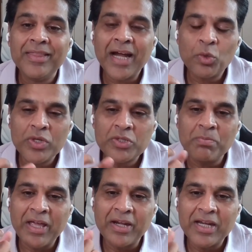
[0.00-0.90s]
That was
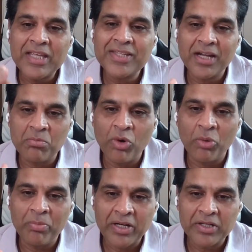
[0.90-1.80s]
my reset
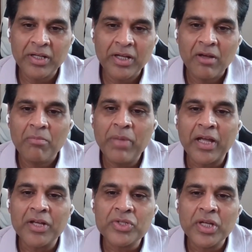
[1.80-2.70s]
moment,
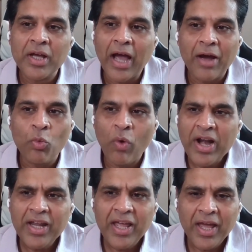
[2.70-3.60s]
because
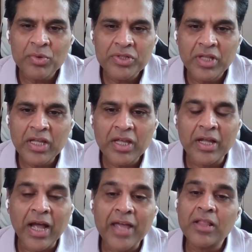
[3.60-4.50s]
one day I was
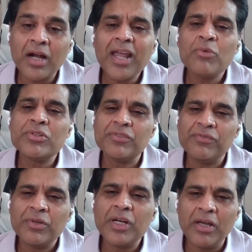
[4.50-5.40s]
thinking, I thought I
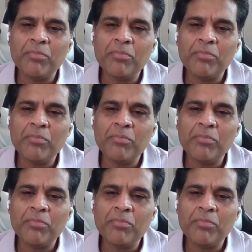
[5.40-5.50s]
was